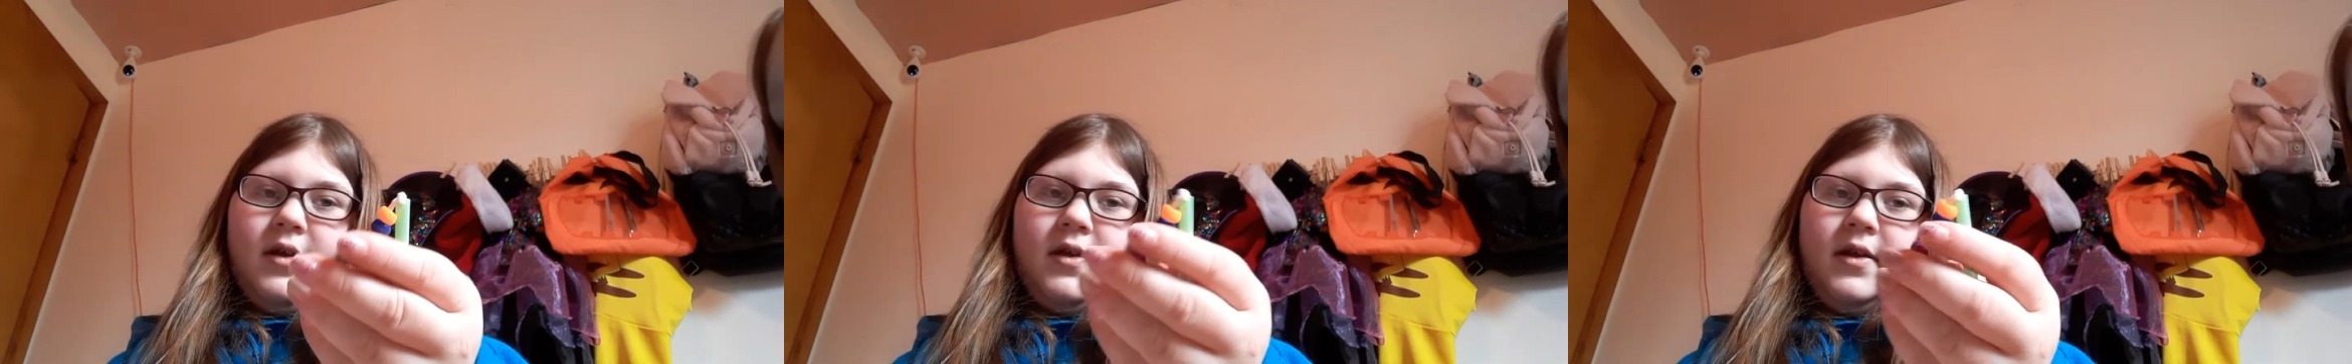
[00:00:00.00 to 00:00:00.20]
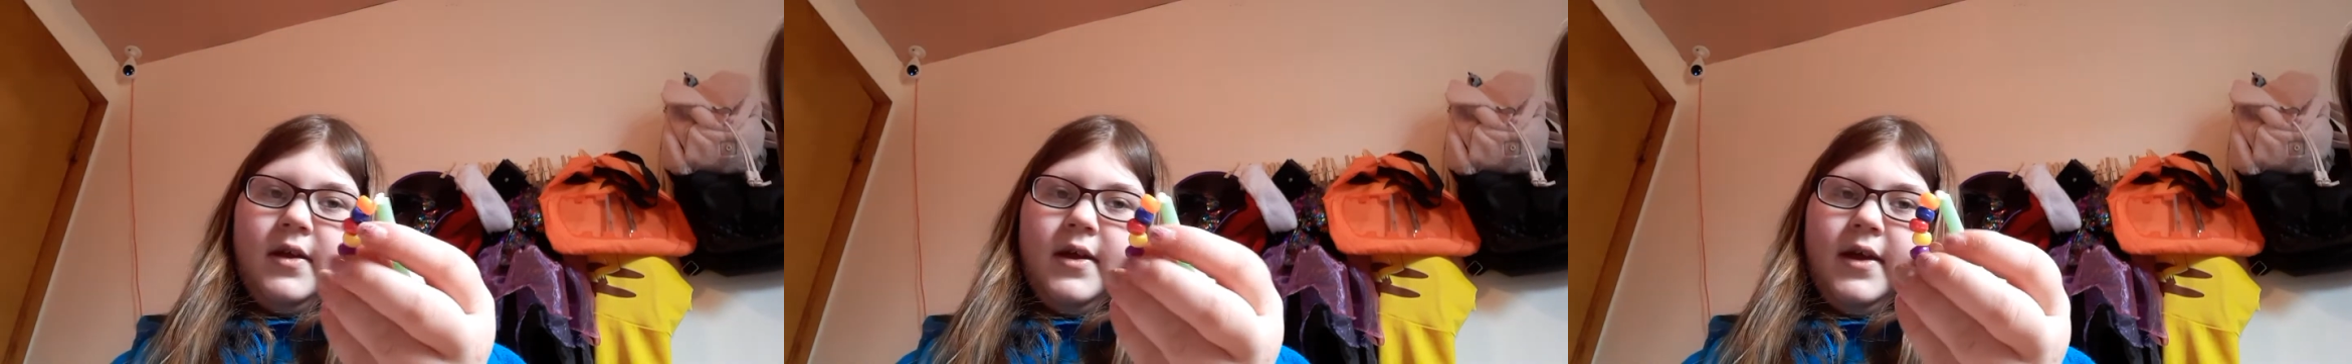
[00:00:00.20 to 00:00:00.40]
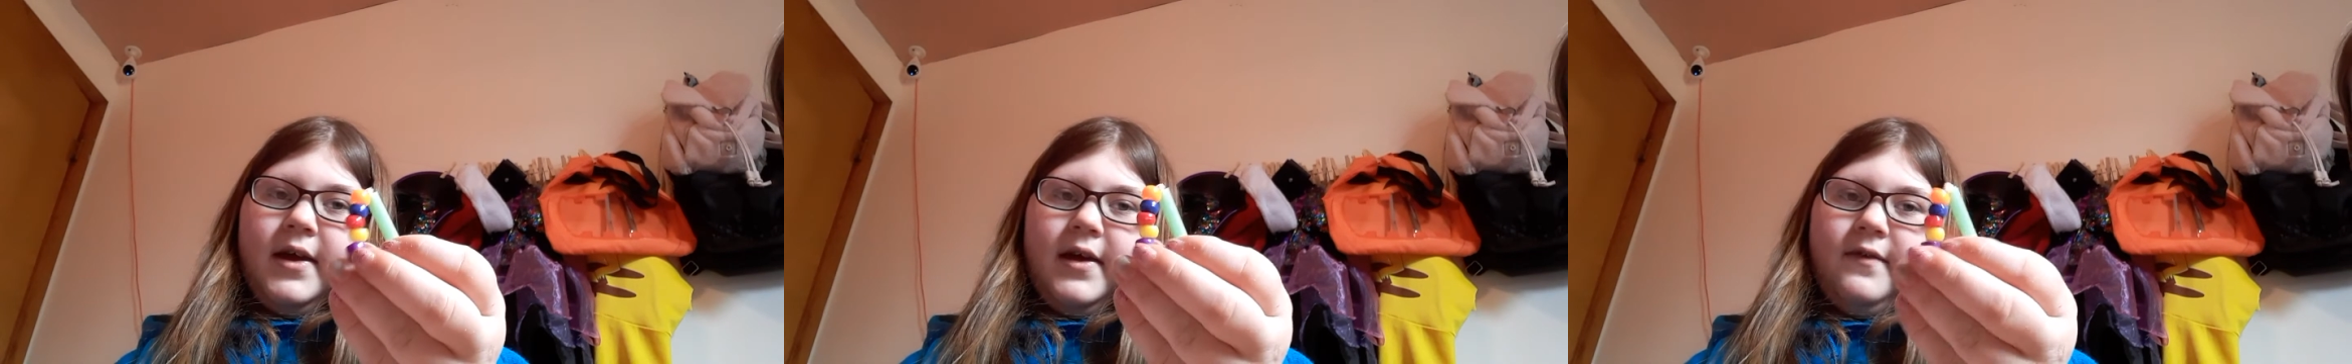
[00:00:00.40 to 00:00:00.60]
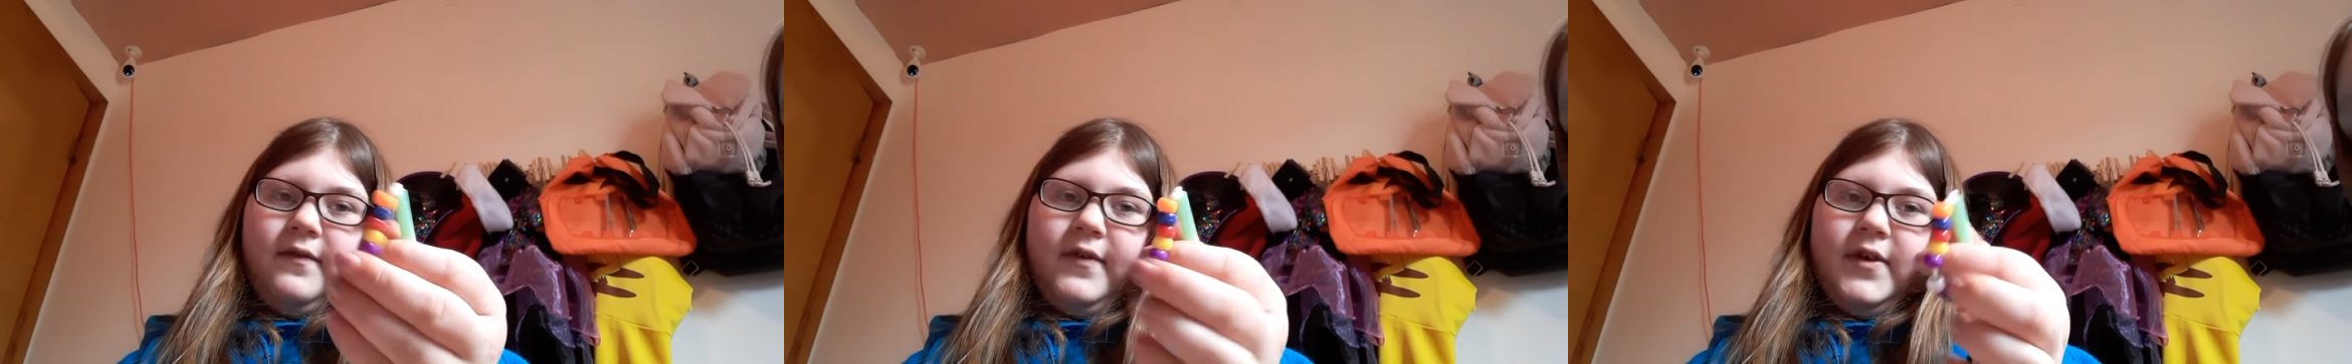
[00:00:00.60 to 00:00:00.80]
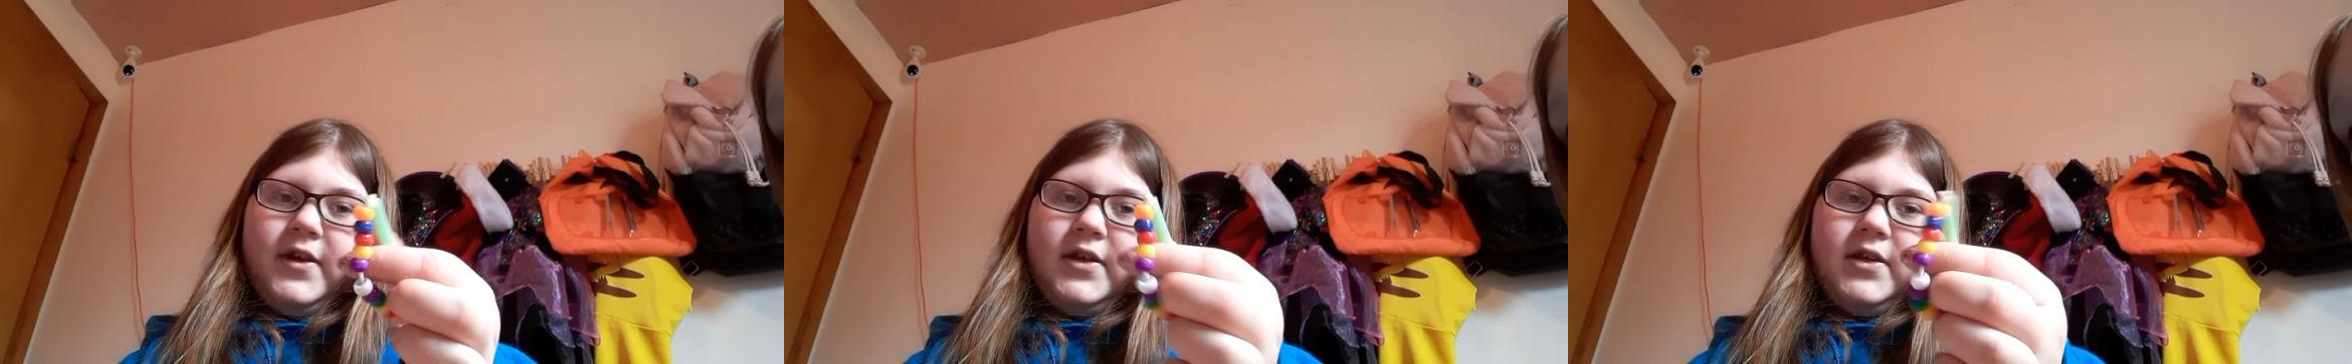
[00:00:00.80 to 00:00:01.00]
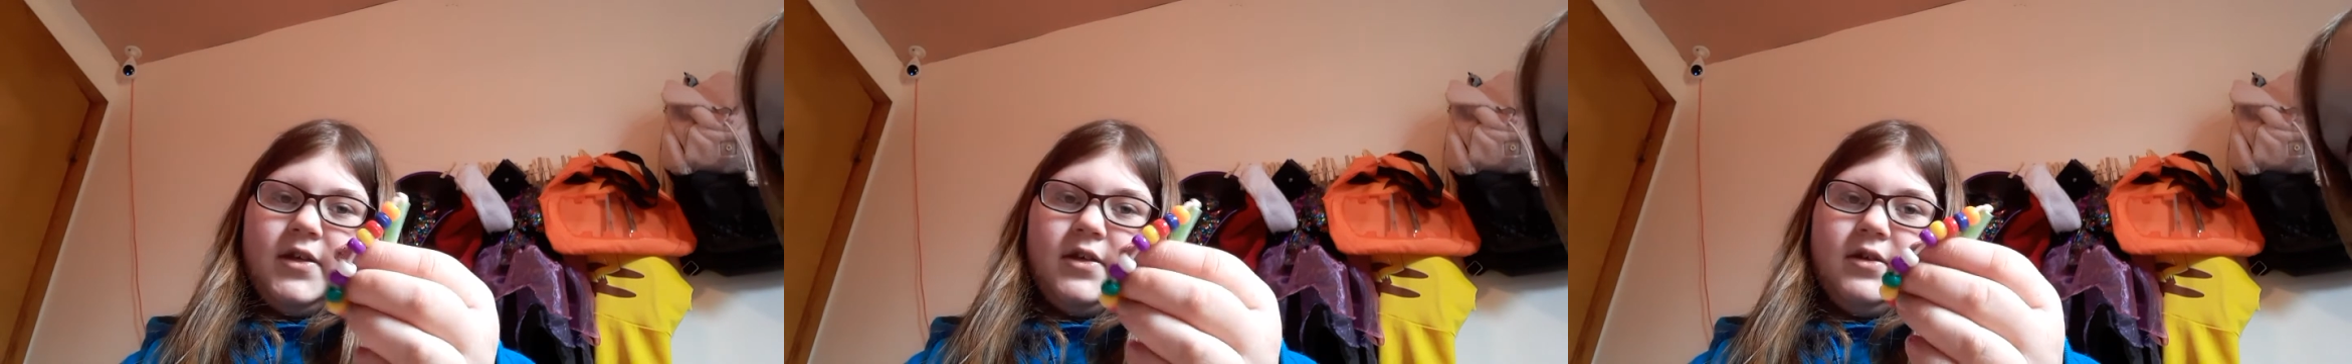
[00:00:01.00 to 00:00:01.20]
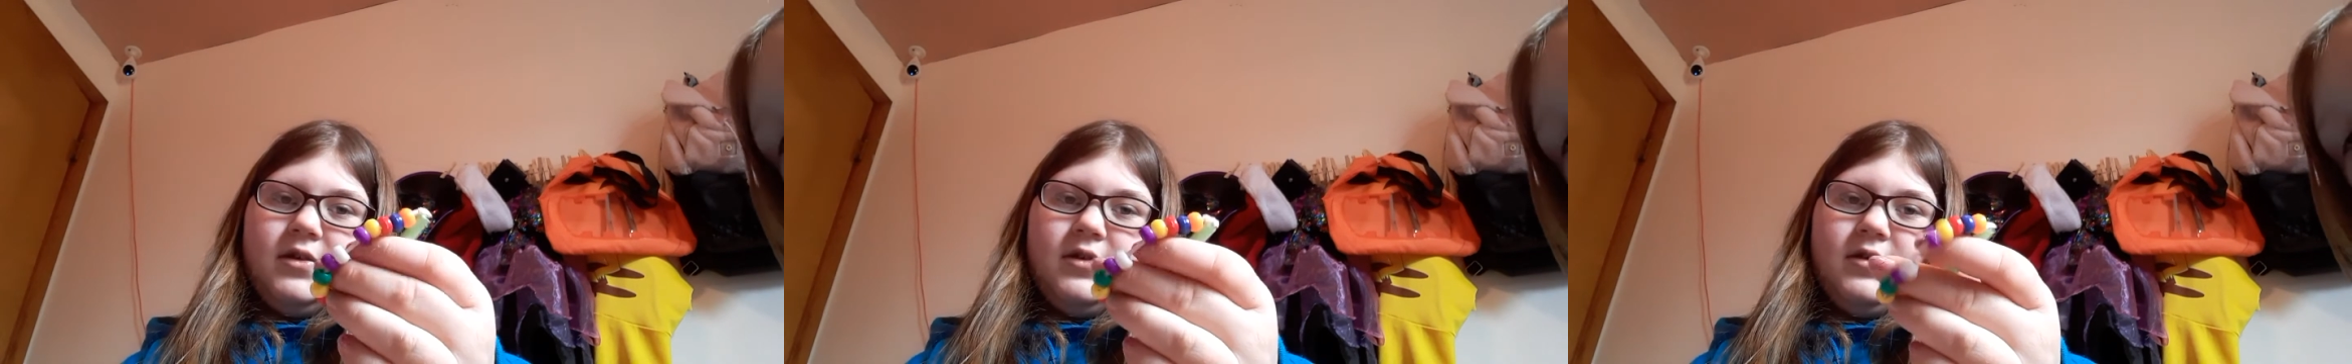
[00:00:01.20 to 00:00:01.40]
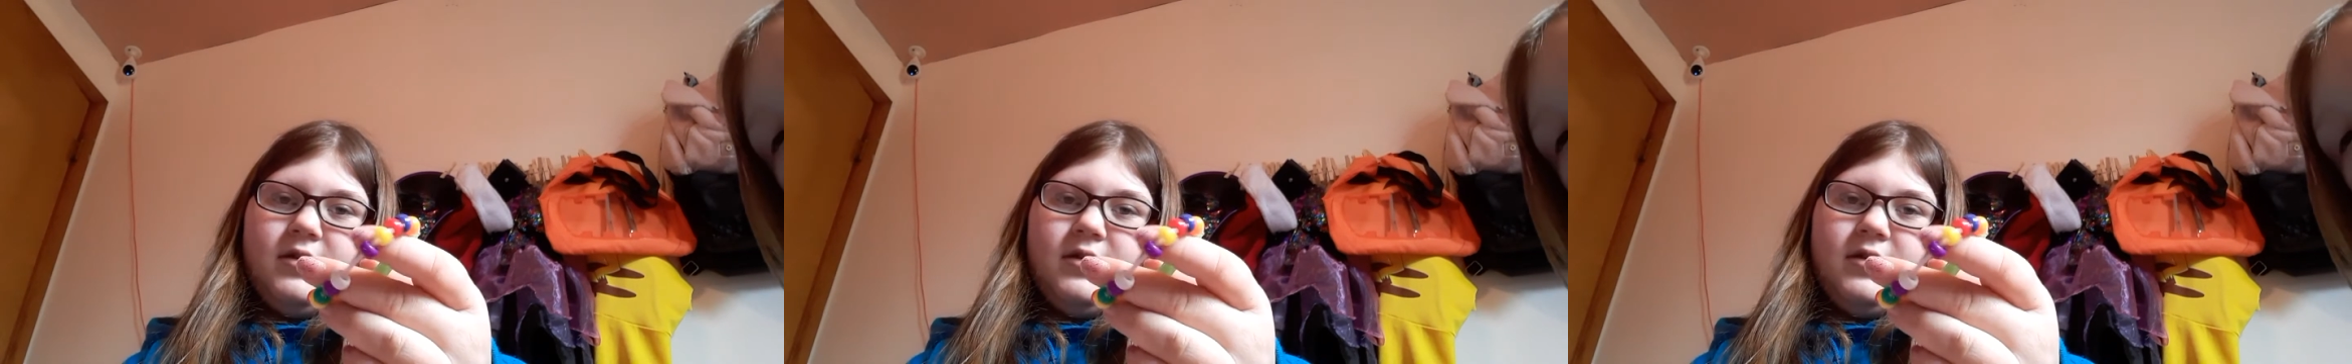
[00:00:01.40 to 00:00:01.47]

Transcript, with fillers: then I have this.